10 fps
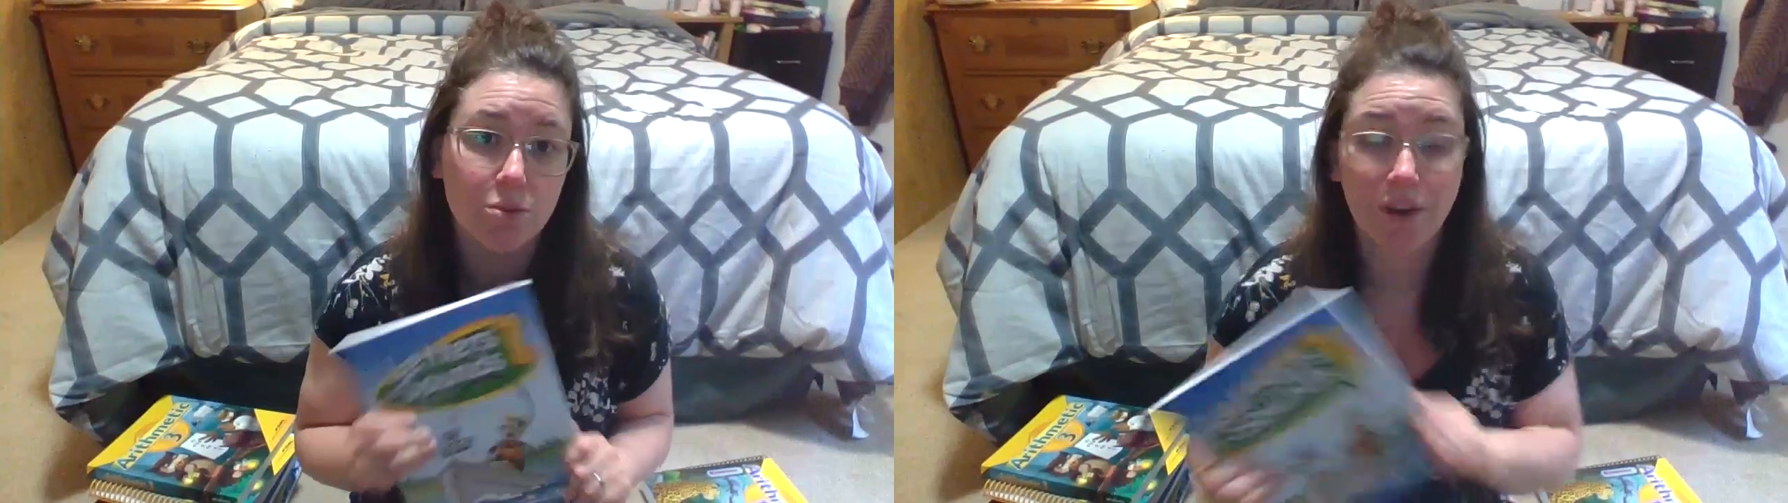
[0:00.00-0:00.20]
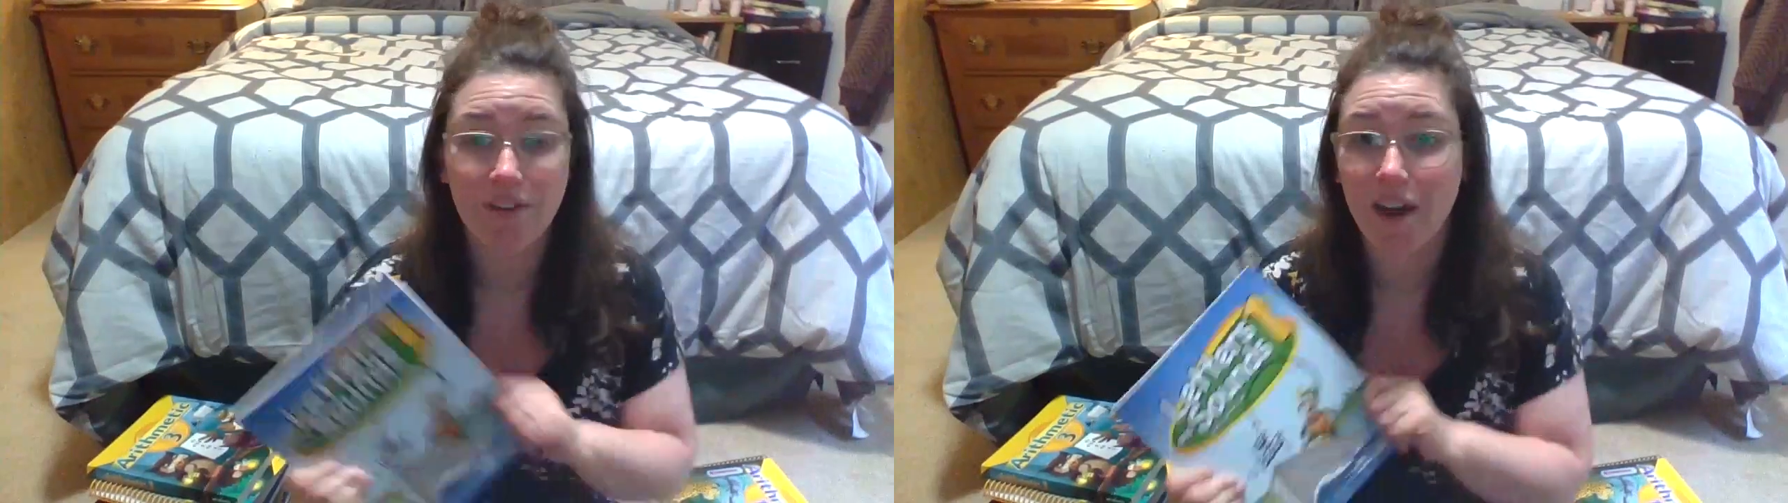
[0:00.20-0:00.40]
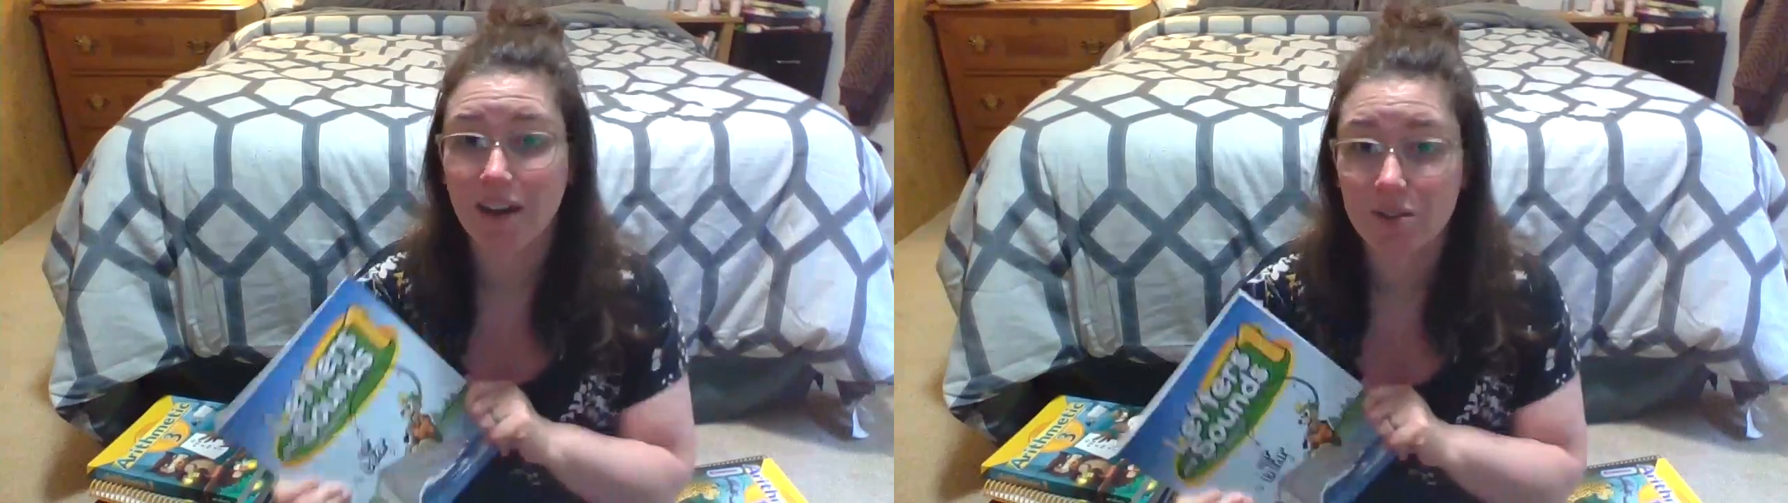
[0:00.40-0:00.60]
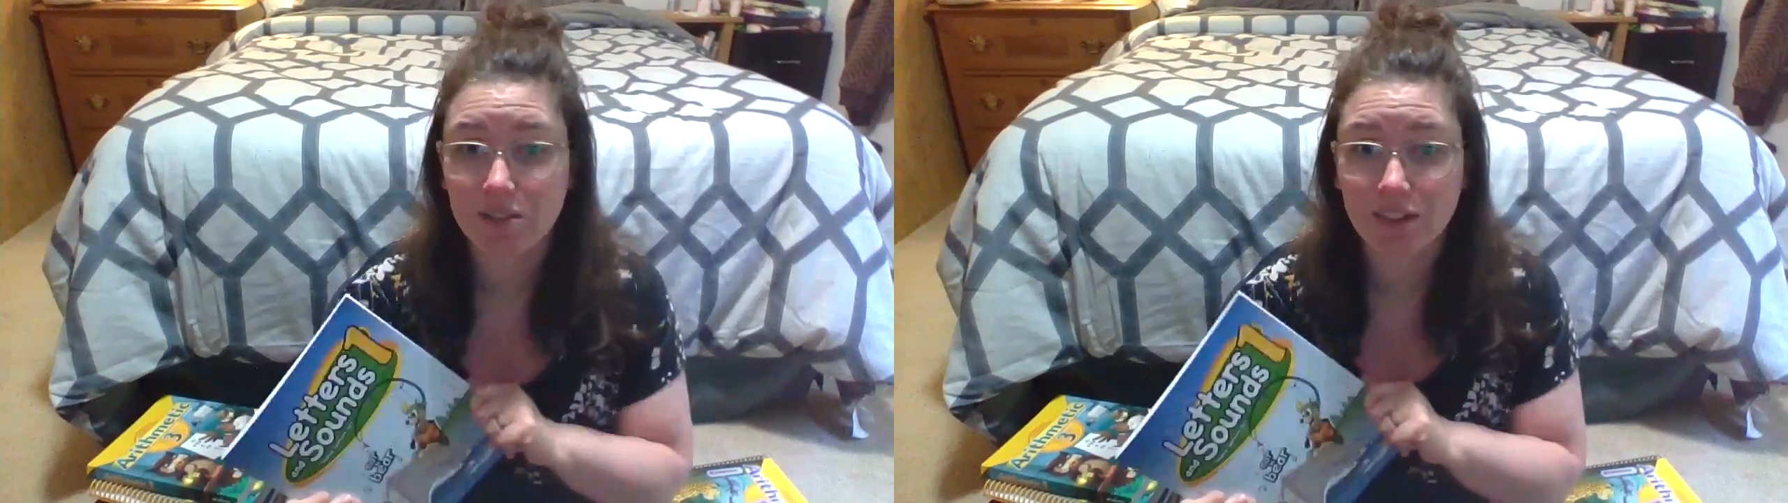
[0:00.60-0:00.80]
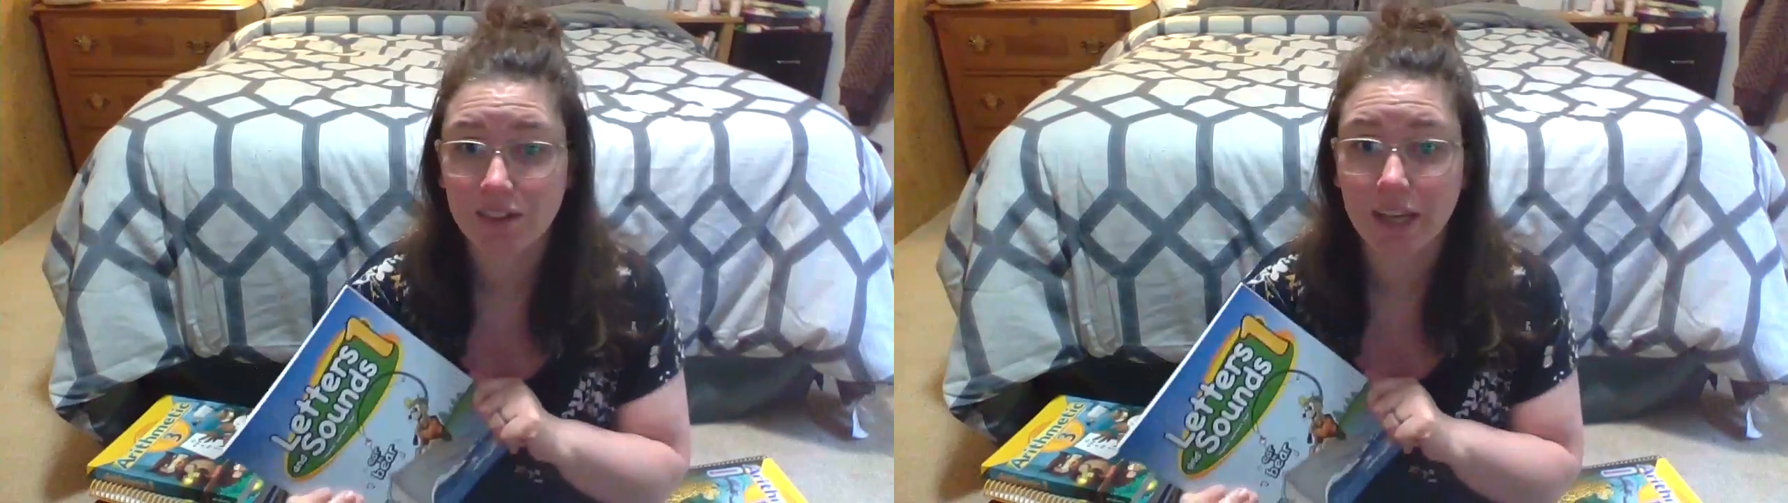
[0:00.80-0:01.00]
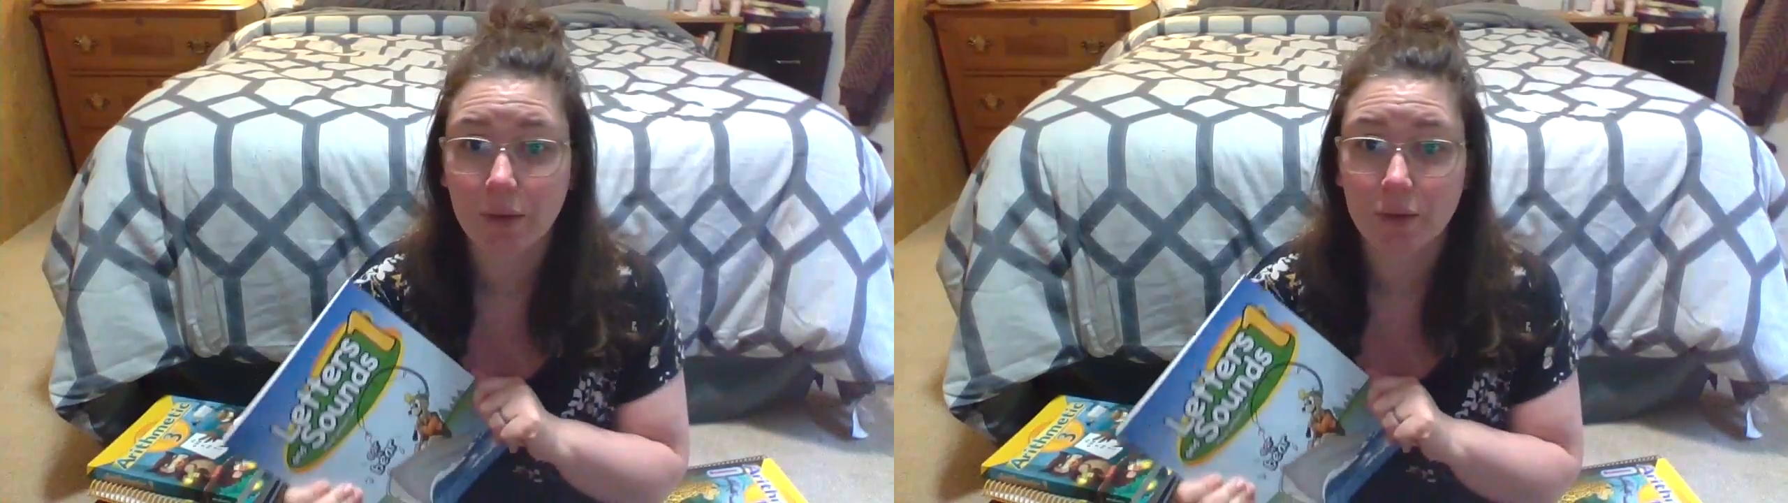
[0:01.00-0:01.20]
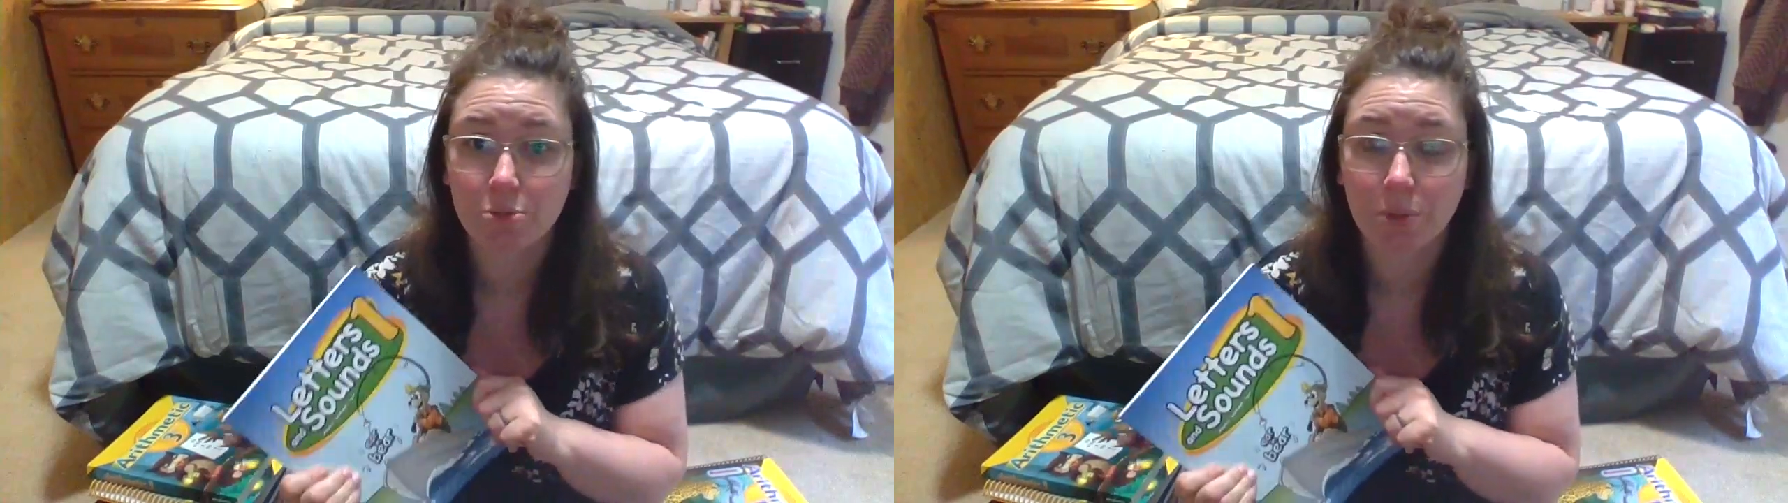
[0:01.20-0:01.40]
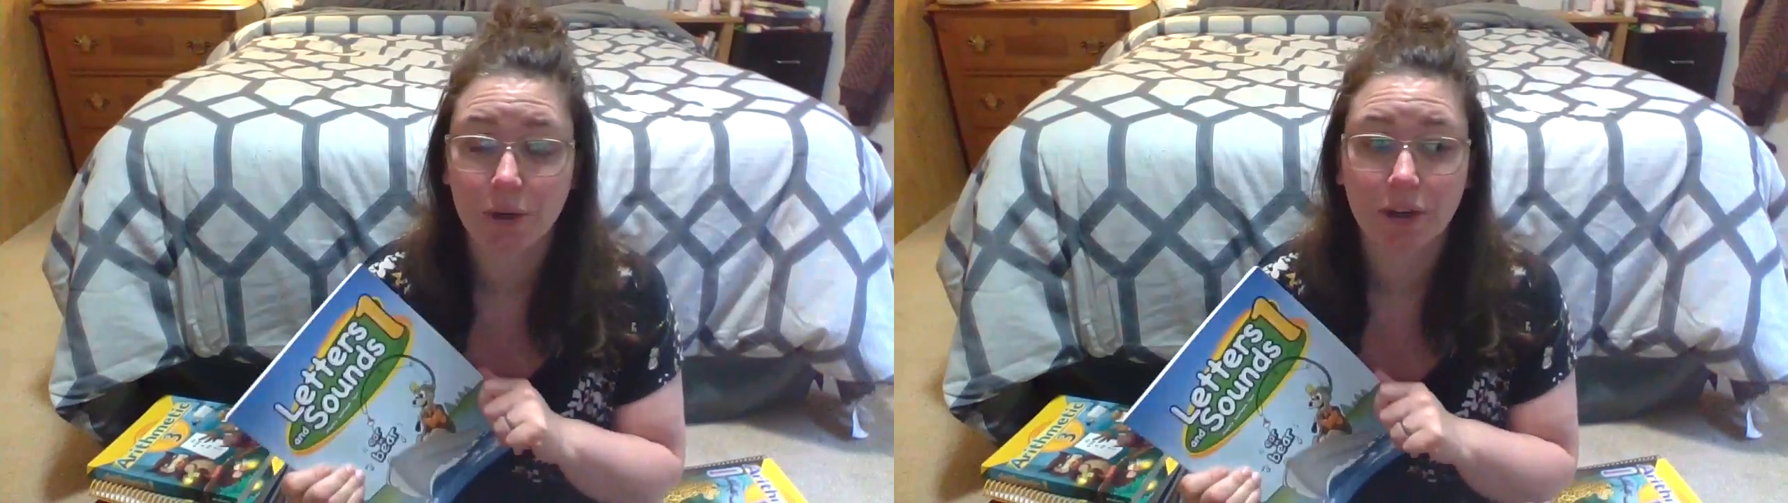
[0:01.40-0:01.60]
We are not using a language
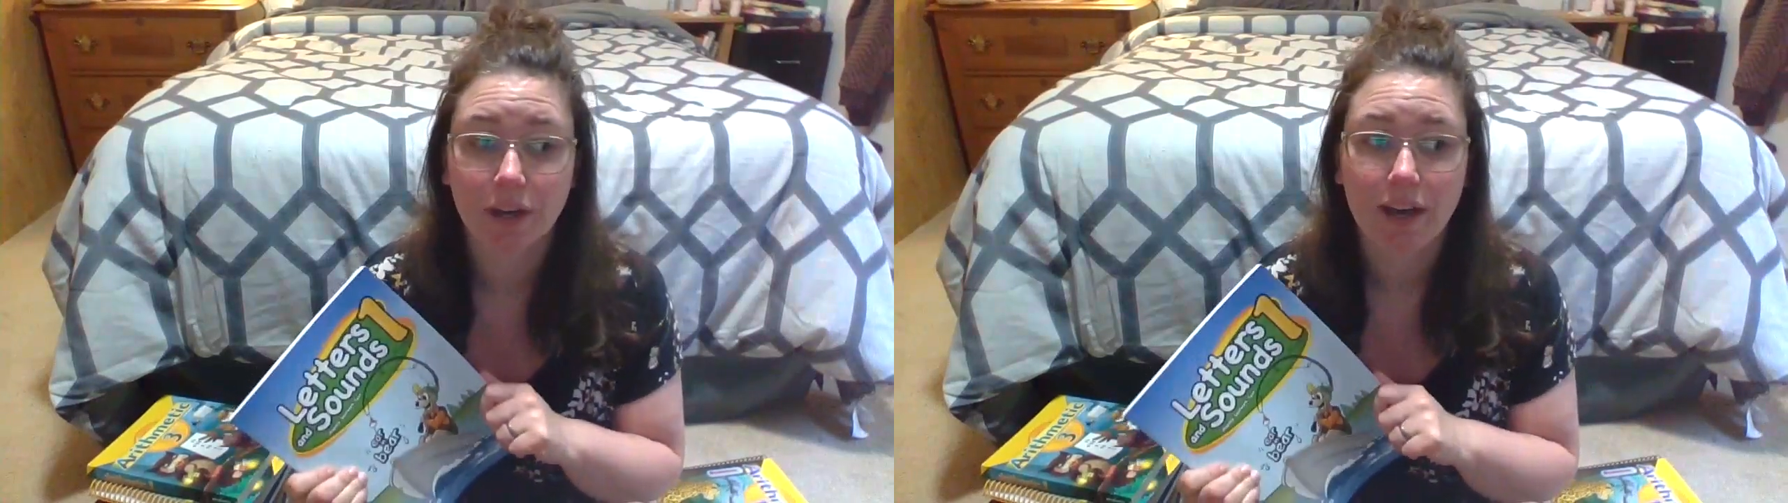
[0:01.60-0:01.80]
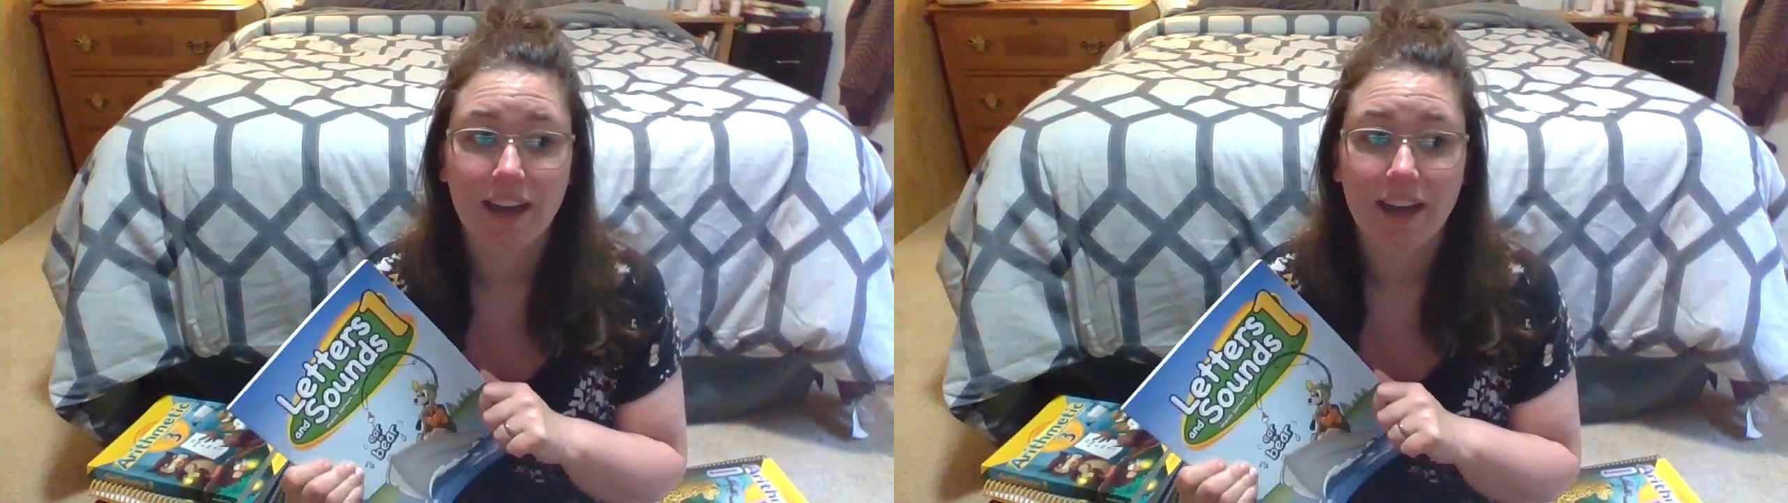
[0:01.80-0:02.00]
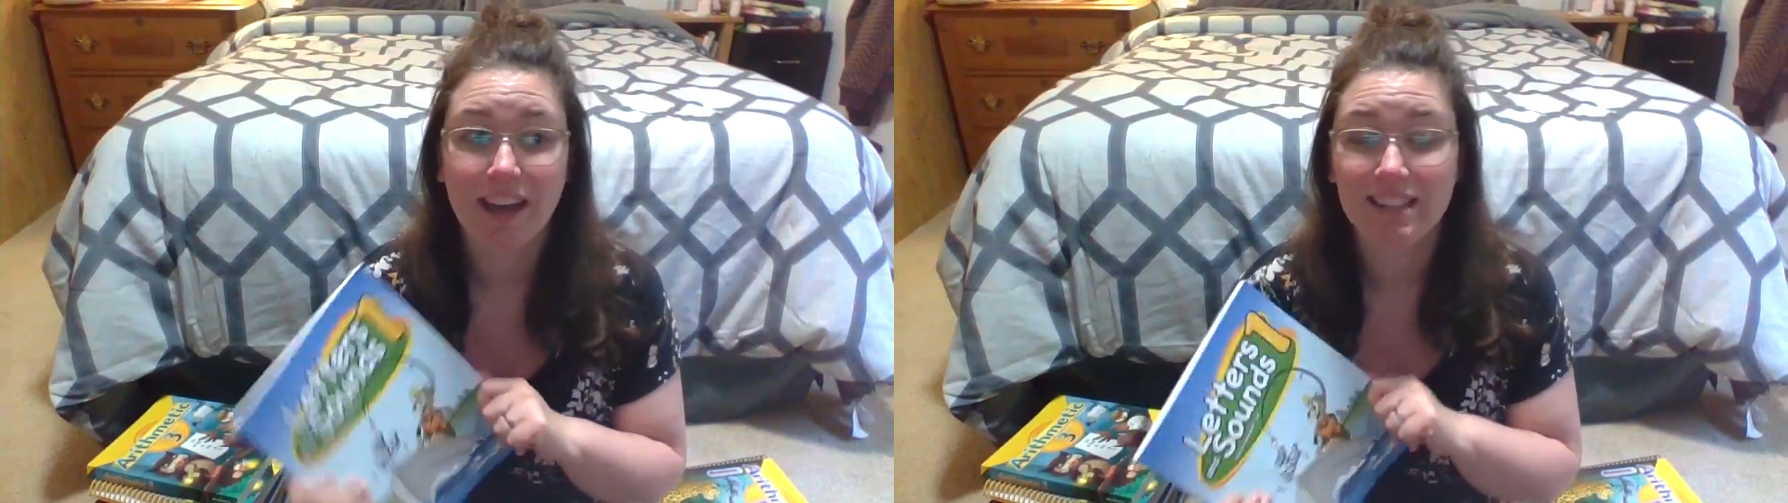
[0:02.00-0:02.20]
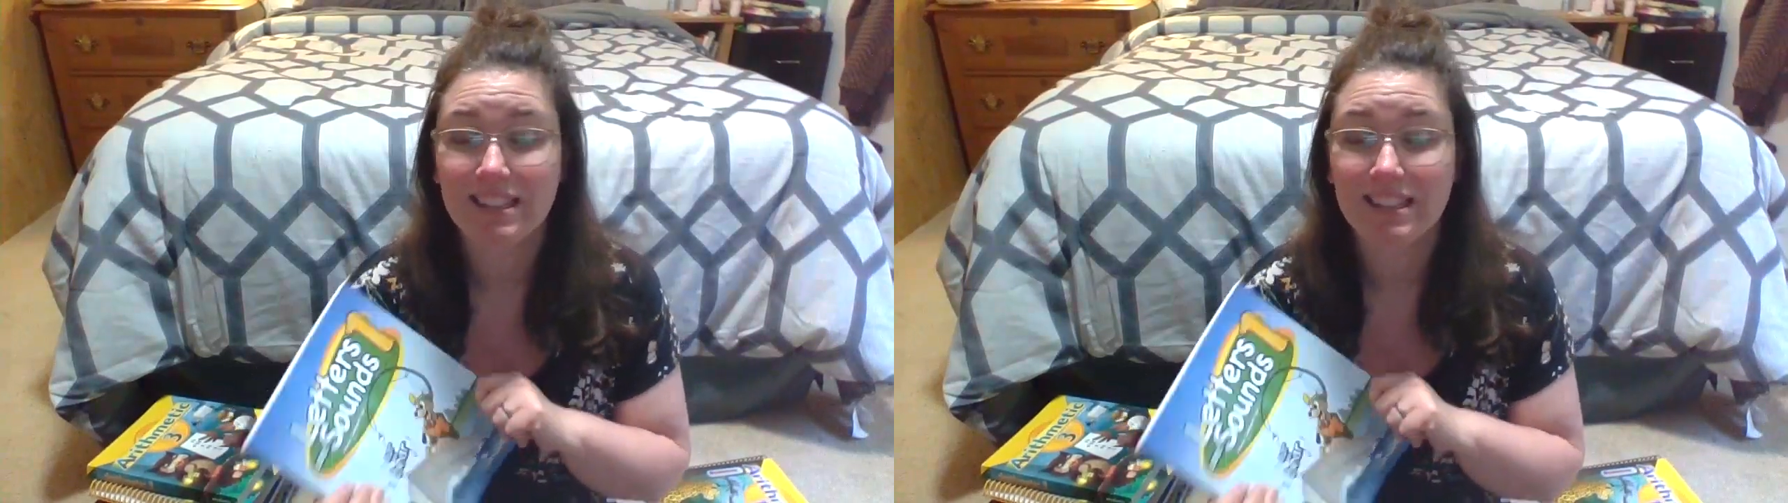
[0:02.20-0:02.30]
book, as